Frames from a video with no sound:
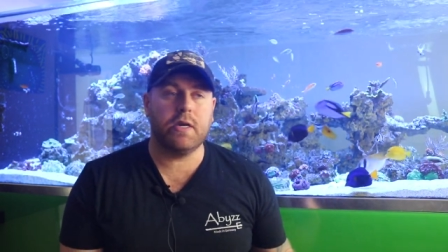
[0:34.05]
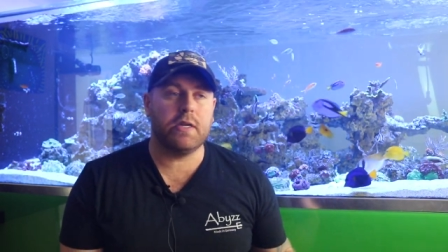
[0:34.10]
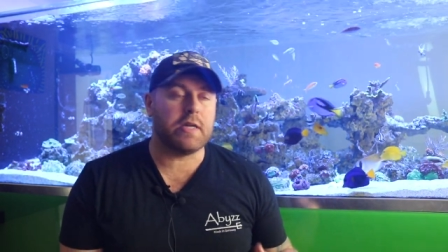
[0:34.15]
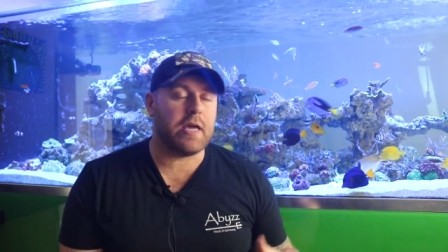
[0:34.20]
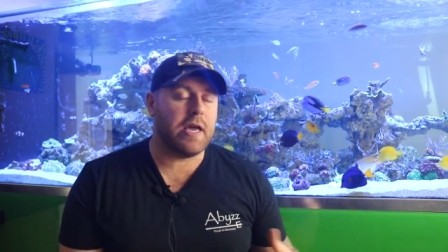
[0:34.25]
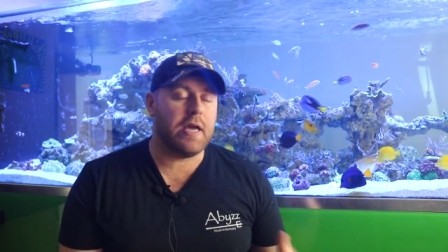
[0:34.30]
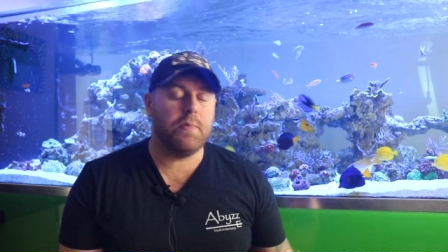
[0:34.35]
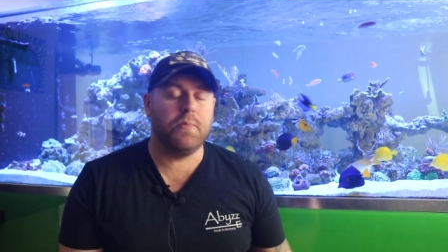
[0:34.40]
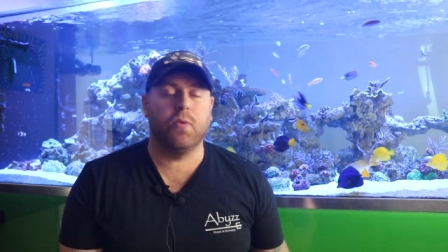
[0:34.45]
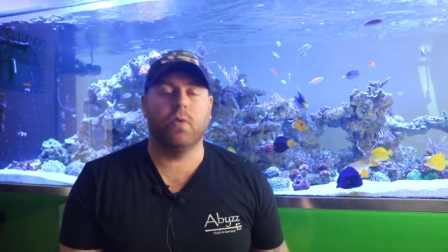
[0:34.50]
to
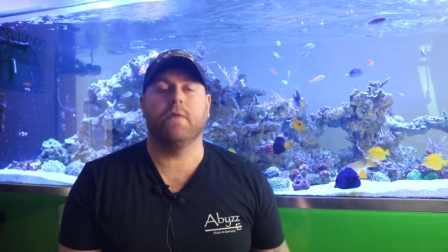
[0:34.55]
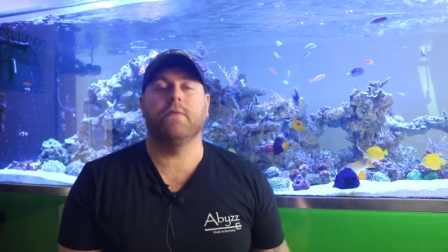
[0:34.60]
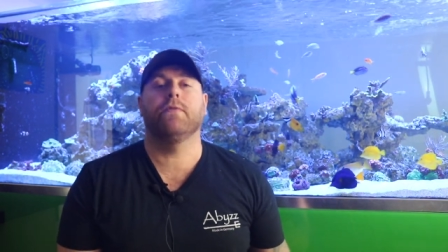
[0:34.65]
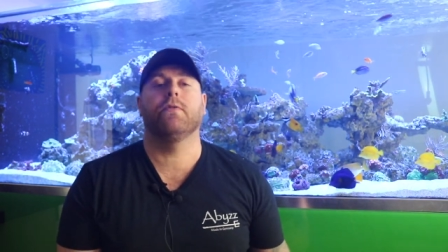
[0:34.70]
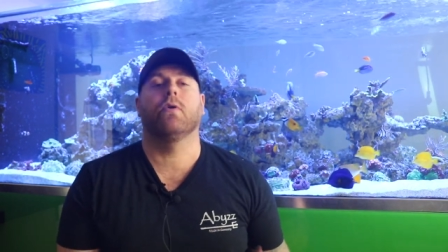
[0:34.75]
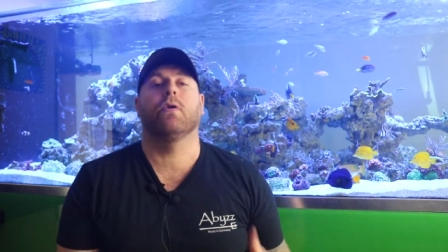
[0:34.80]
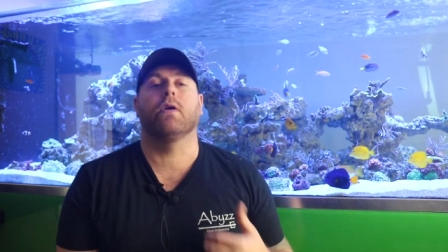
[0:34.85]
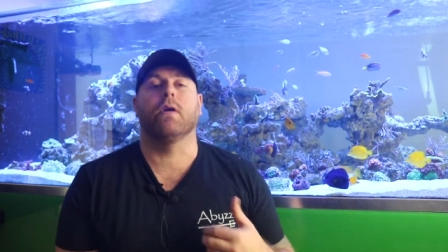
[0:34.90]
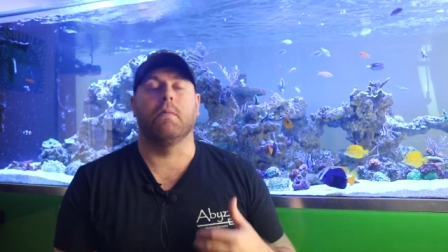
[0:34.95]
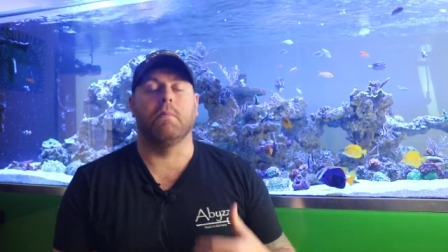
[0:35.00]

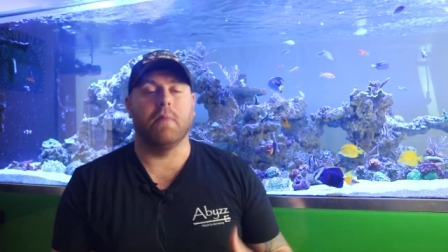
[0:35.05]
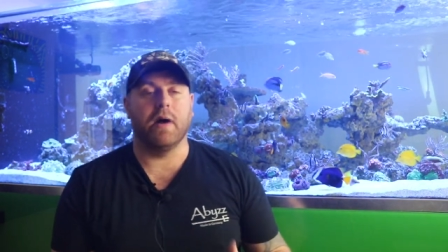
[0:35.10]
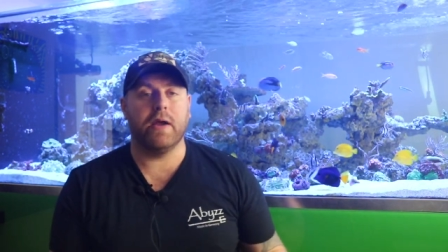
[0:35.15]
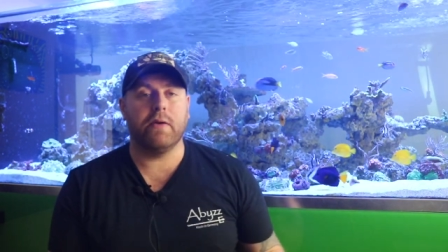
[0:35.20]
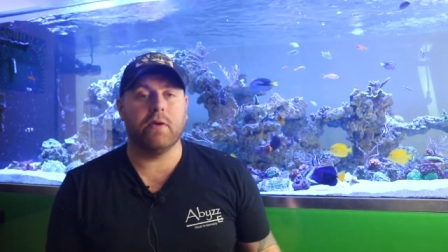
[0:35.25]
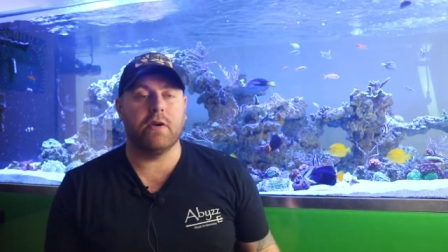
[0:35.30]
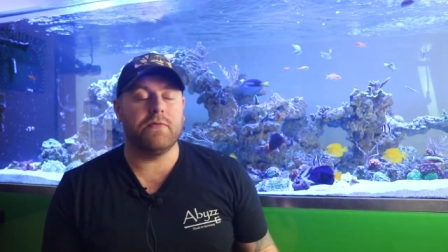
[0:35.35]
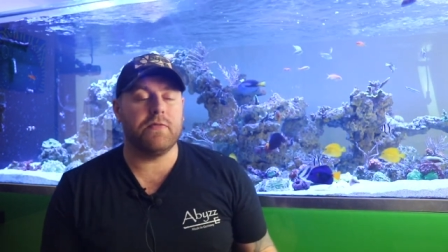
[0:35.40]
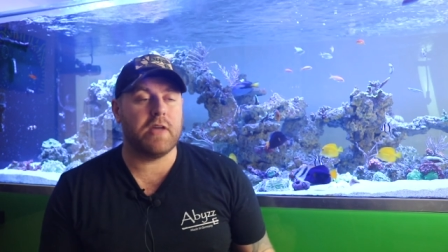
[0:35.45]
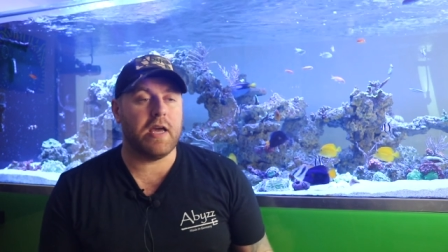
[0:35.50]
8.4 on my
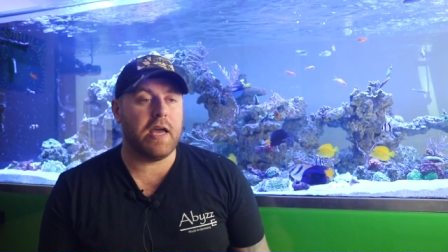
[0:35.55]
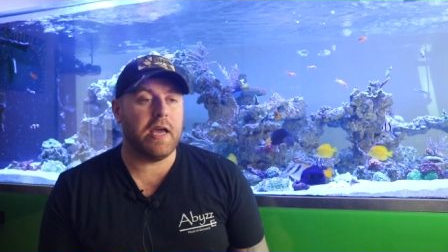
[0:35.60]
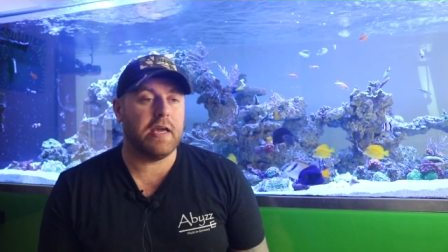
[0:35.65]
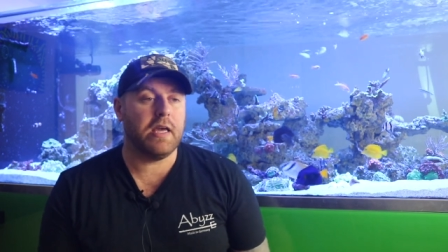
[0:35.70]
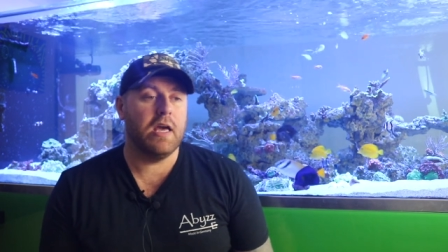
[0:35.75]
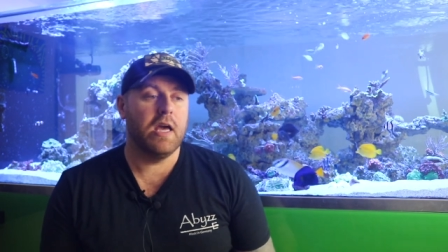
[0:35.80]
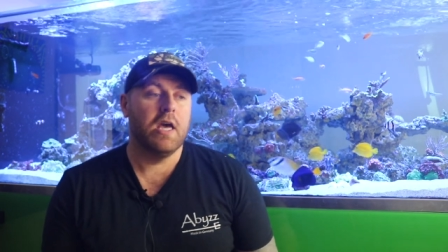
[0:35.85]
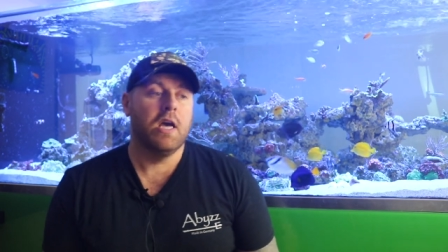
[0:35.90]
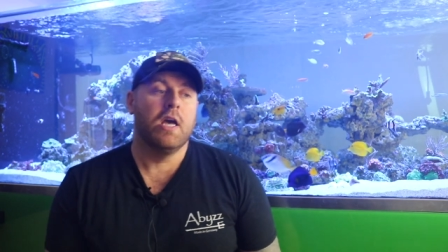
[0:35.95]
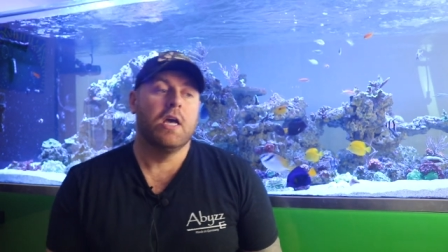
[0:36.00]
reef tank.